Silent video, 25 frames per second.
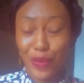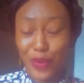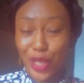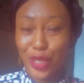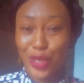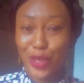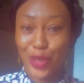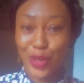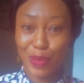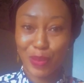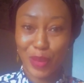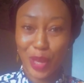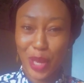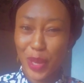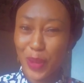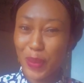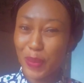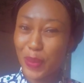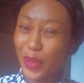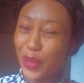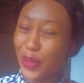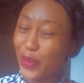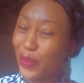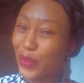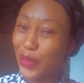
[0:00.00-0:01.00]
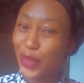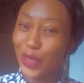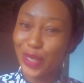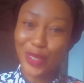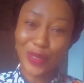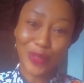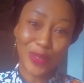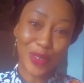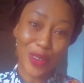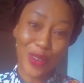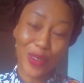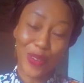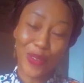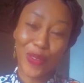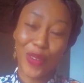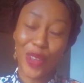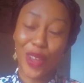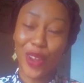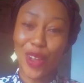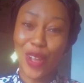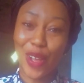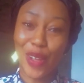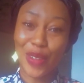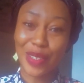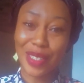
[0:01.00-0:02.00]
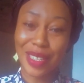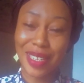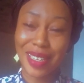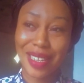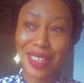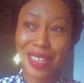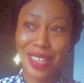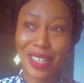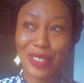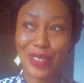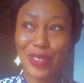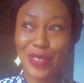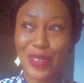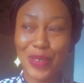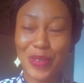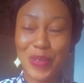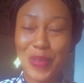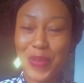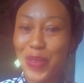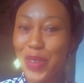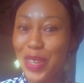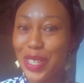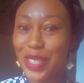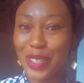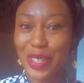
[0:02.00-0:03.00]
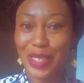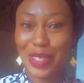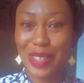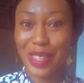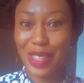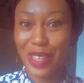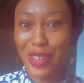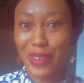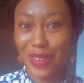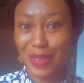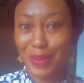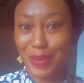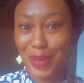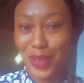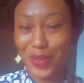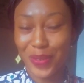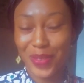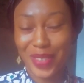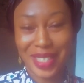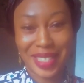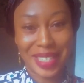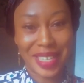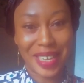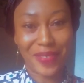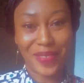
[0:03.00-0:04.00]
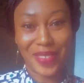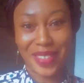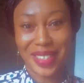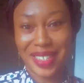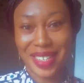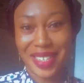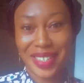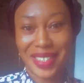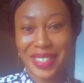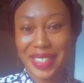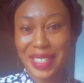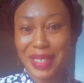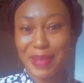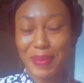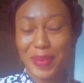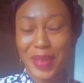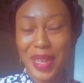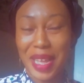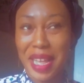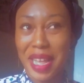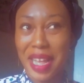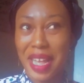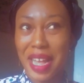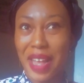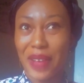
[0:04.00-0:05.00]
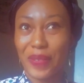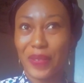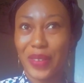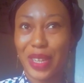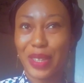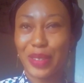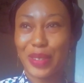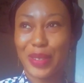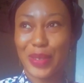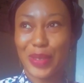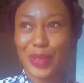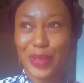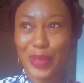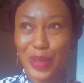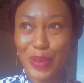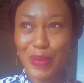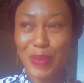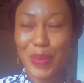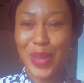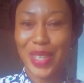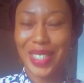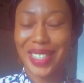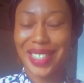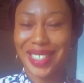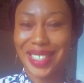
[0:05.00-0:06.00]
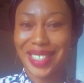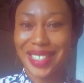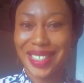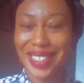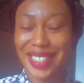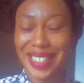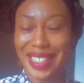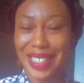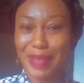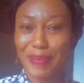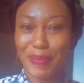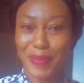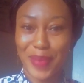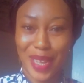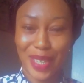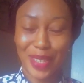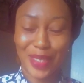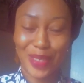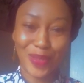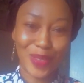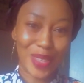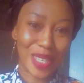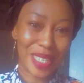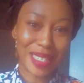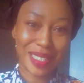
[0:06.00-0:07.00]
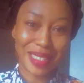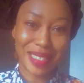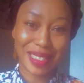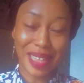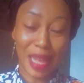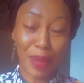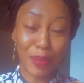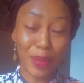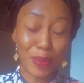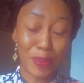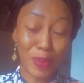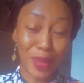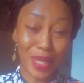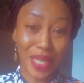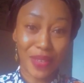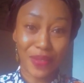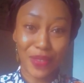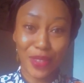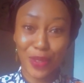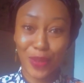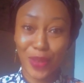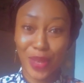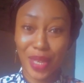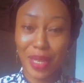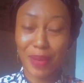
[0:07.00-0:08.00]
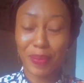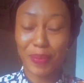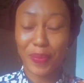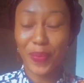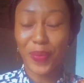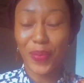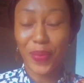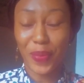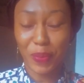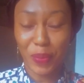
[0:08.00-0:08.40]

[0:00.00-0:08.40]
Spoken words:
which could be helpful in future for referrals. So what's not to love about VTF internship? I've learned so much this past week, I mean my 7th week